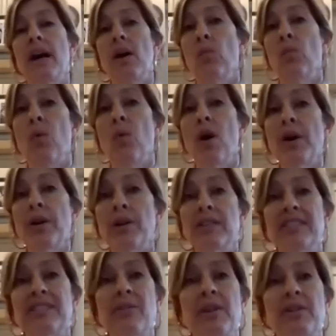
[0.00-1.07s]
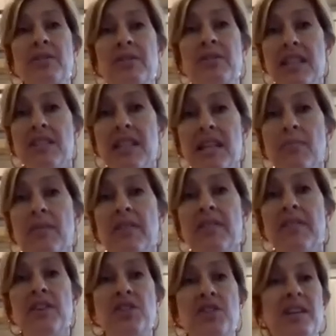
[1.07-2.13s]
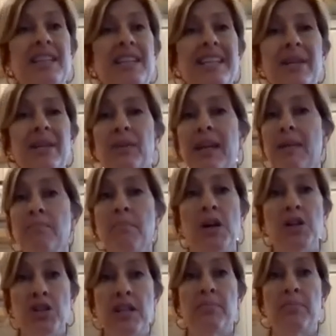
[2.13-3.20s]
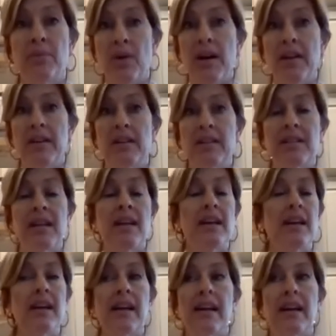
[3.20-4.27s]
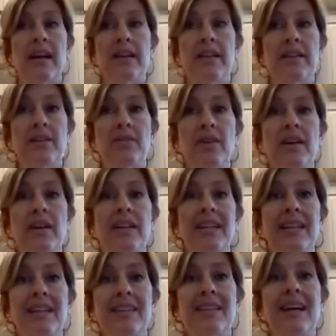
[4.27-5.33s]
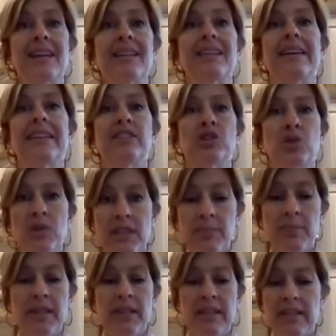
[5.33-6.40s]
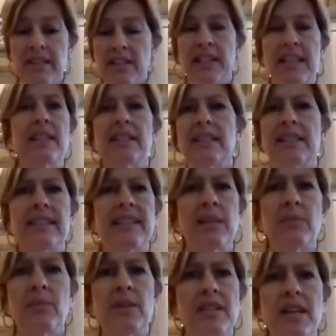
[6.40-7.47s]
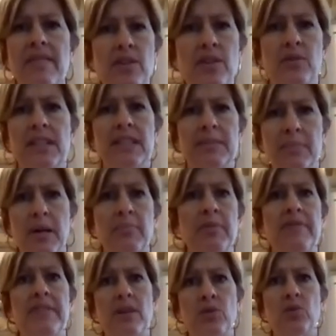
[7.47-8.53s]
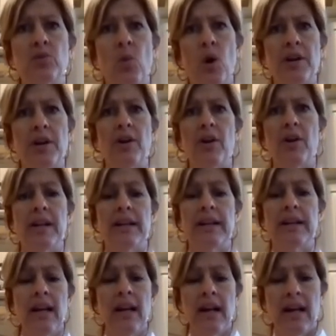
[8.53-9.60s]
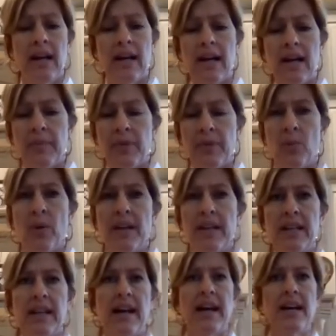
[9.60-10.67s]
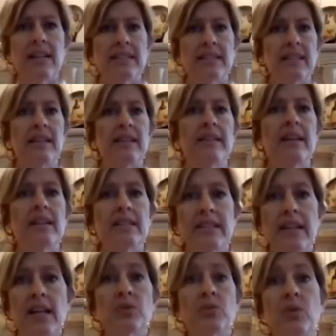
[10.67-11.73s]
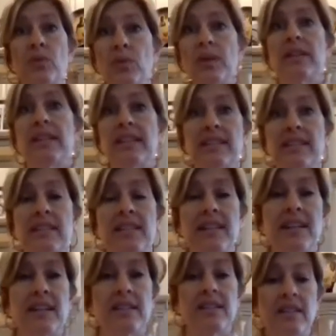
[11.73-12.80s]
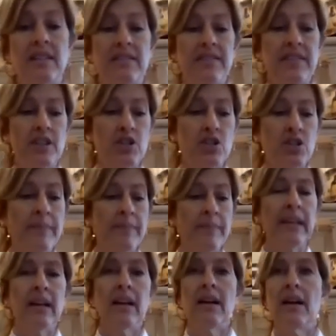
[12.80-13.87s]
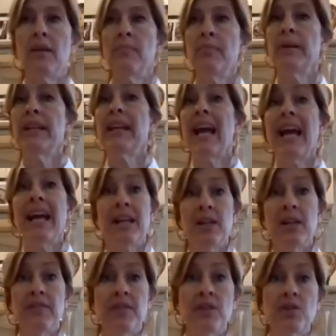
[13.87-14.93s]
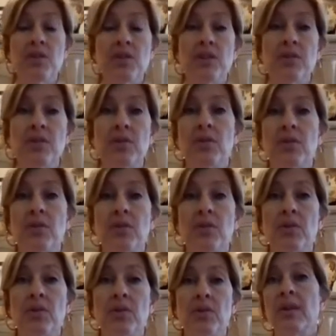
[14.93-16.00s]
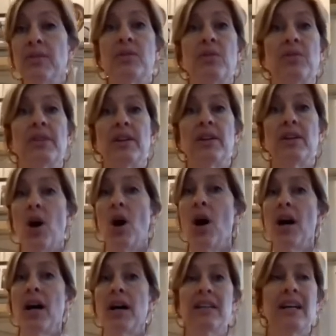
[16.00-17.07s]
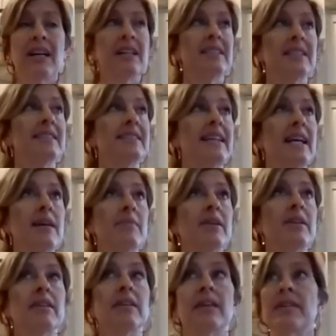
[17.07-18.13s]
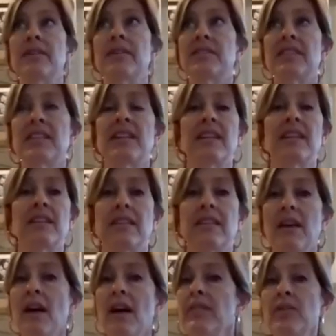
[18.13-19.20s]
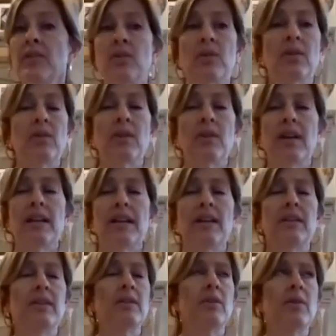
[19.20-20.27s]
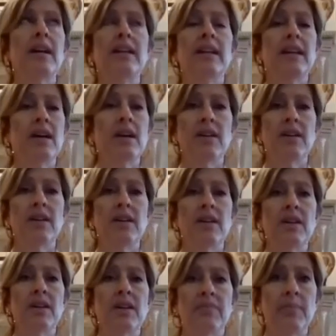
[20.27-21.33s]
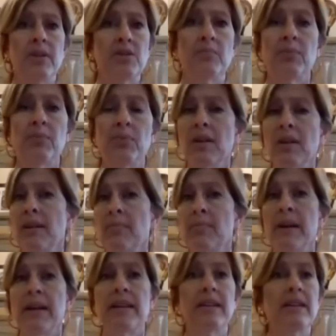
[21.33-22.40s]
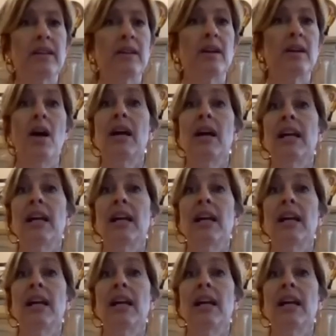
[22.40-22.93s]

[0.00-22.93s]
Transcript: That water is going to steam the fish and yield a mushy product. And you're not going to get that nice crispy. This skin, the skin would never crisp up if there was water on it, um, the way it has. And that's that's what really is the ticket to the fish. Um, but any fish that you're cooking, whether you're cooking cod, salmon, and you're sticking it in the oven or, or any, you know, any kind of preparation, broiling, baking,